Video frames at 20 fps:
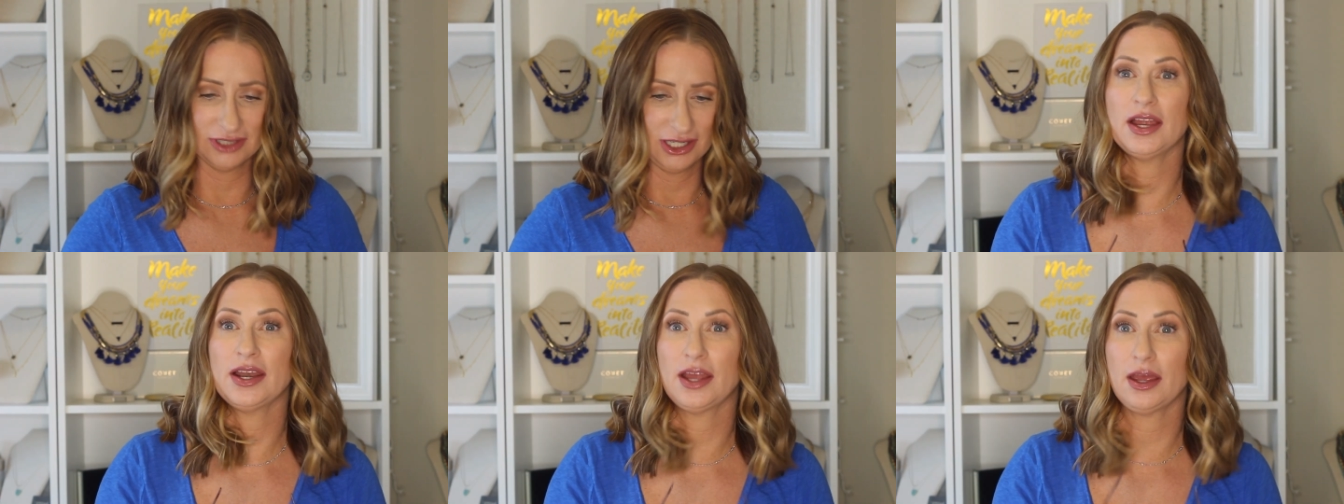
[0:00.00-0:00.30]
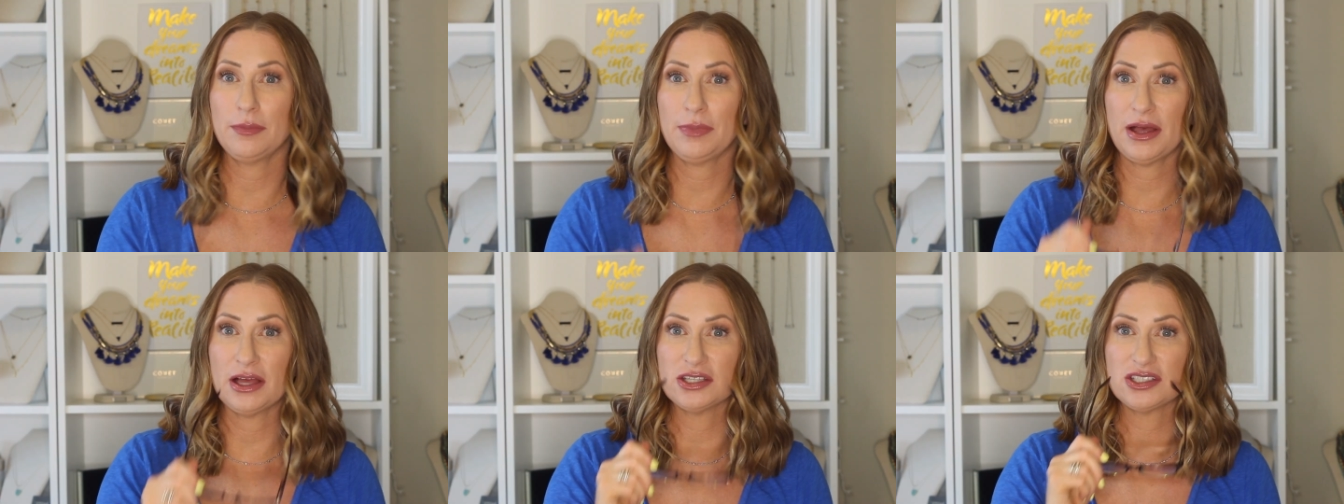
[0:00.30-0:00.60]
And
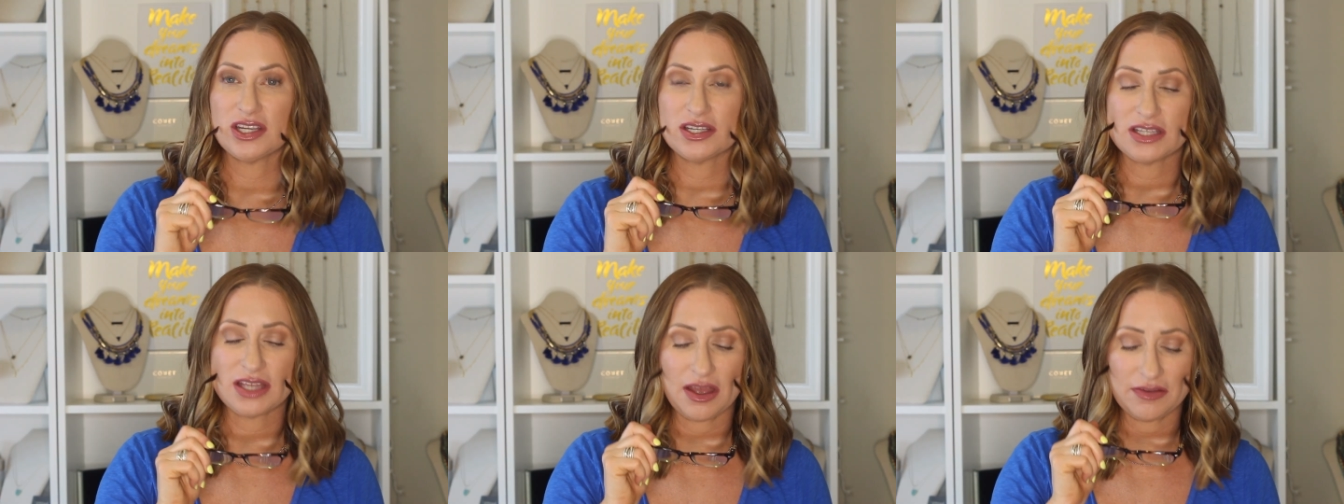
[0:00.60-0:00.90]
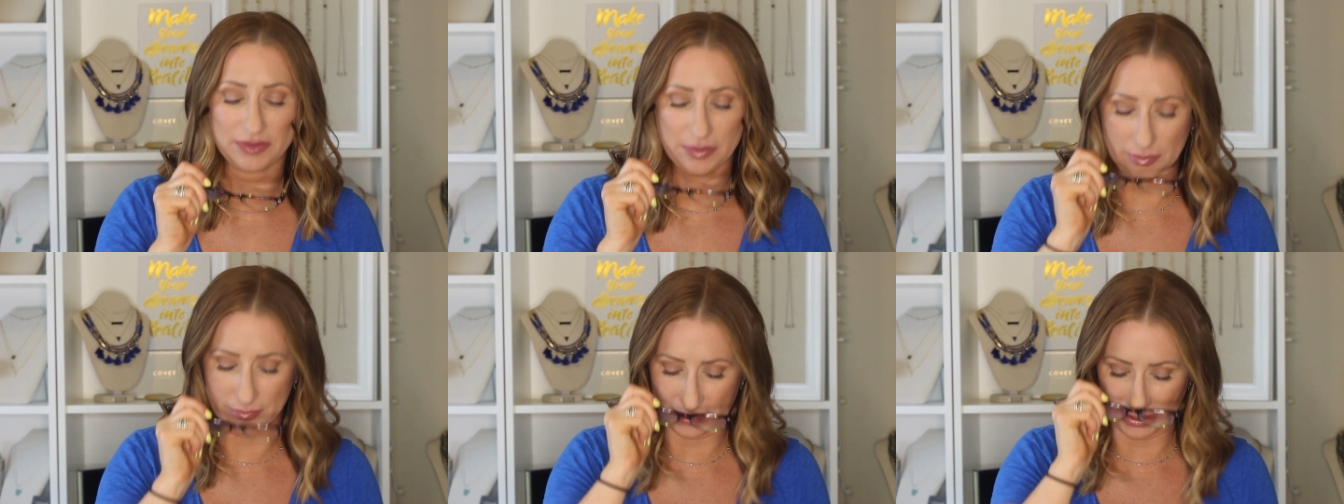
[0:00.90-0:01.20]
I apologize, I
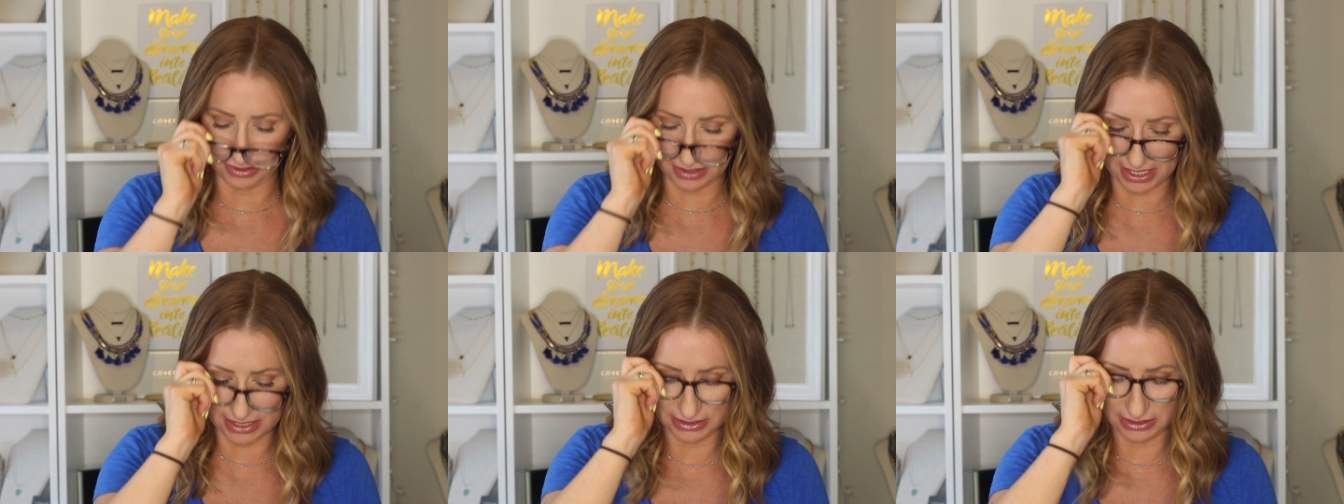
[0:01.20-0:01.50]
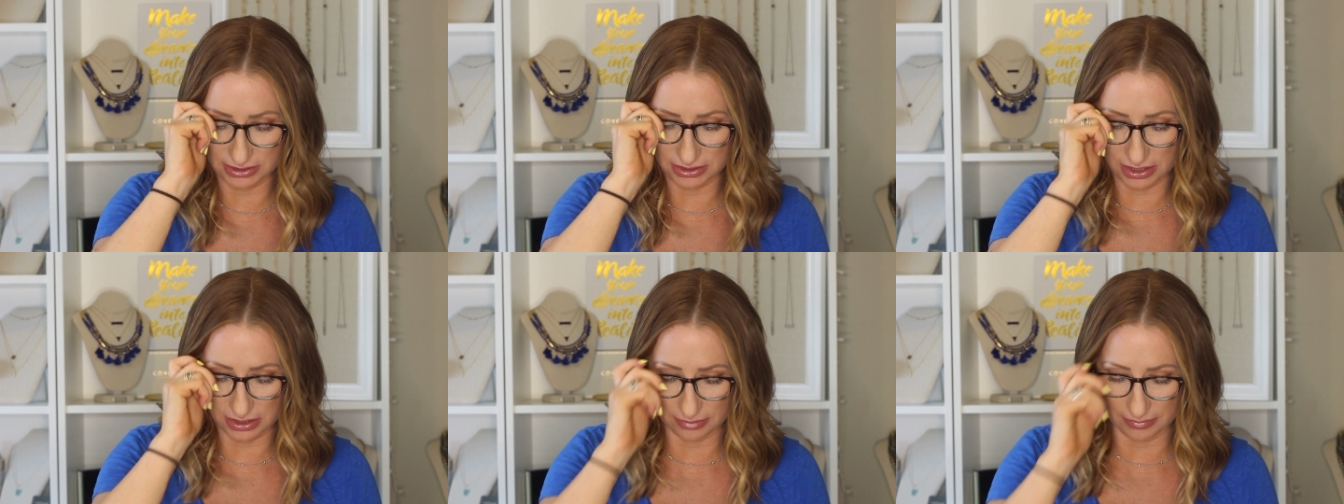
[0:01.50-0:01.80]
have to put my
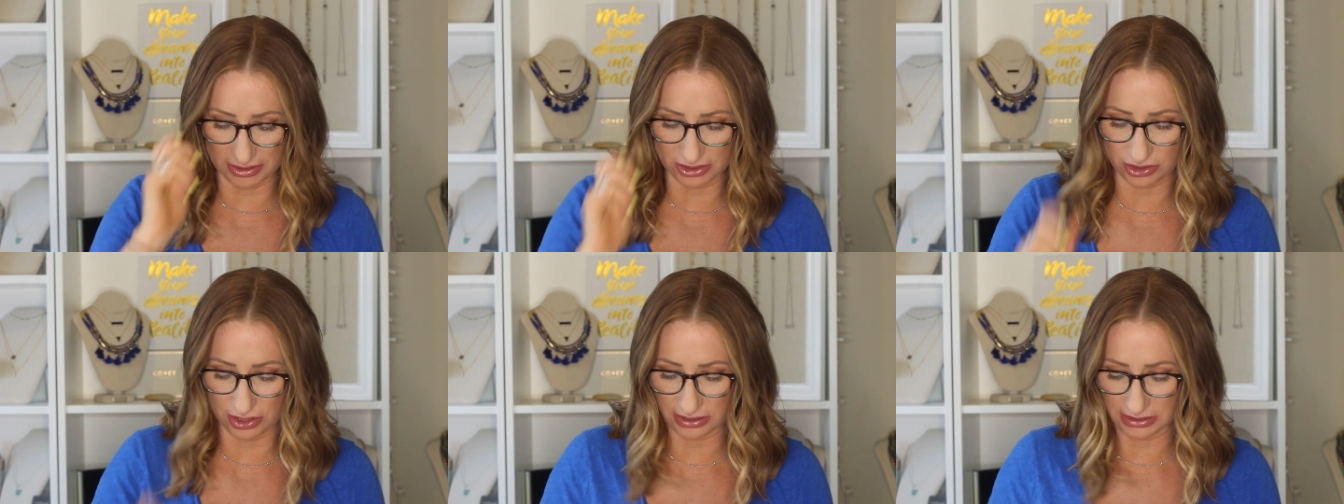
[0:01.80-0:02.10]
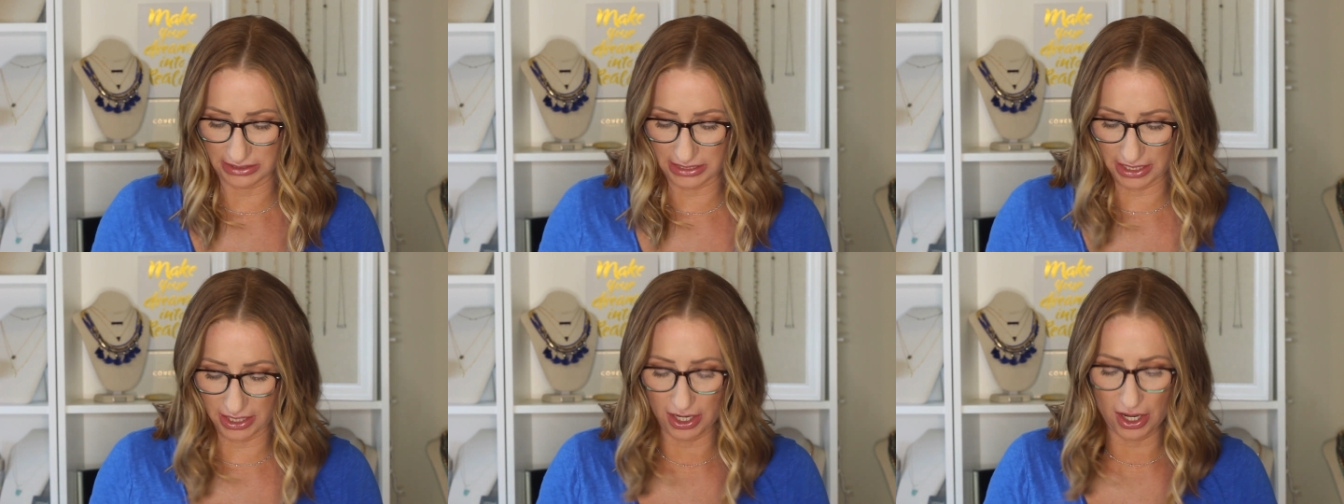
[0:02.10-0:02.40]
glasses on to make sure I
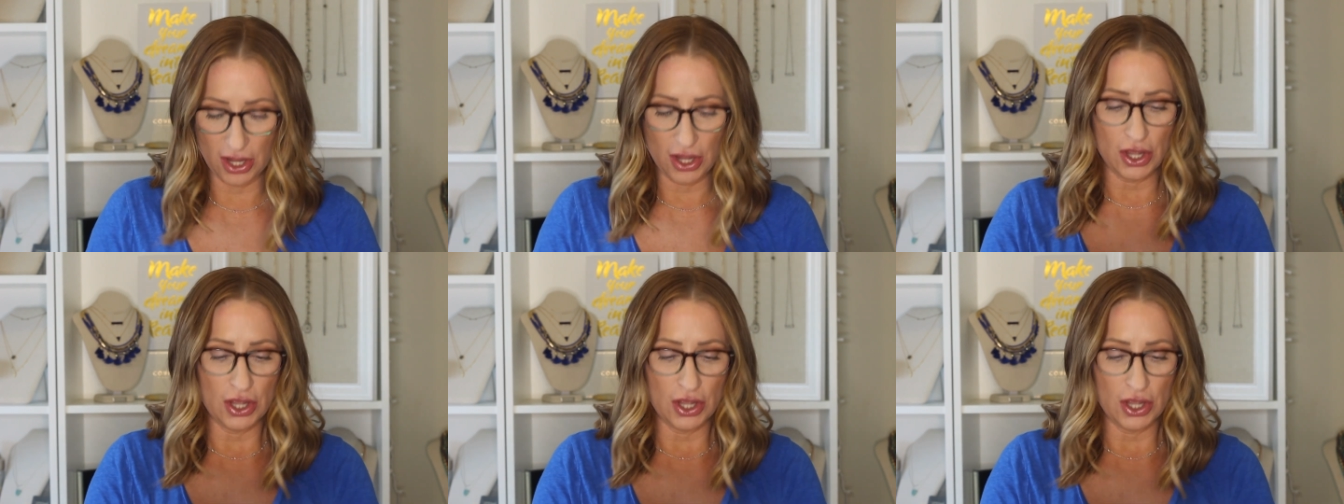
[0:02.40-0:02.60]
can see it.